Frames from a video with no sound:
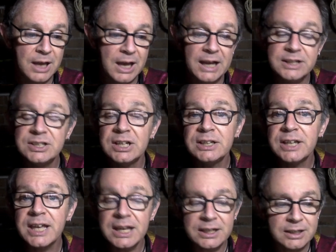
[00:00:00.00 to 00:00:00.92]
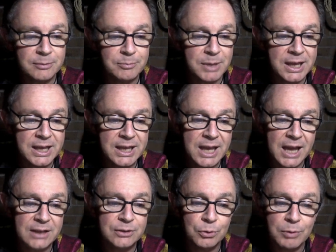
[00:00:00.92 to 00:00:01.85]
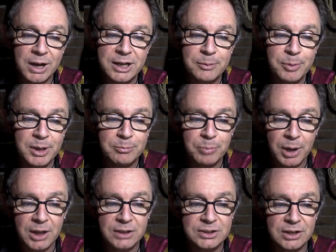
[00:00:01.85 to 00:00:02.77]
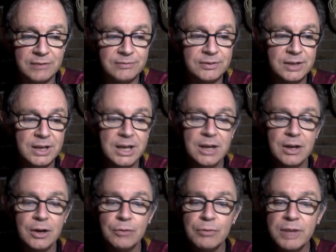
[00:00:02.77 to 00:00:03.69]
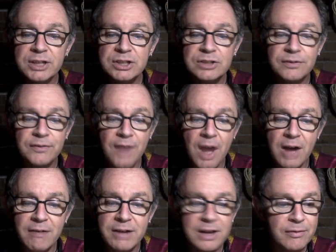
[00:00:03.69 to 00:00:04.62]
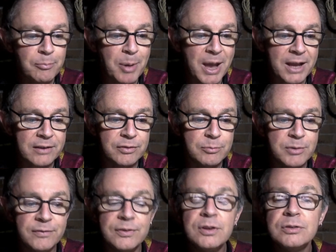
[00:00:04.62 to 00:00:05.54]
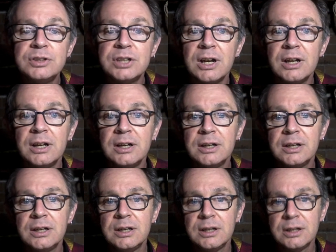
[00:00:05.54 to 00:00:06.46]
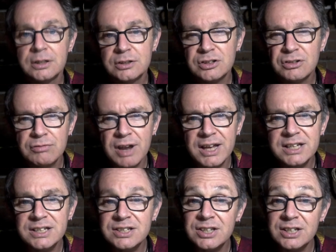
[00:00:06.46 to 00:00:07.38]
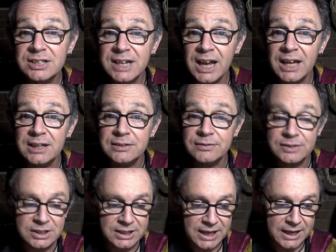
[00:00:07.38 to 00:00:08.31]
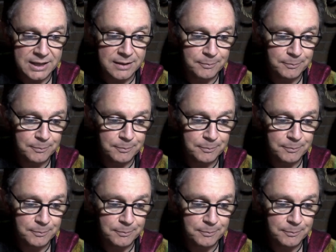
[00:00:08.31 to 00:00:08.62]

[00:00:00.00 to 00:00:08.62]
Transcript: until the kingdom he had already been part of reached far enough back from the future to raise the dead of today.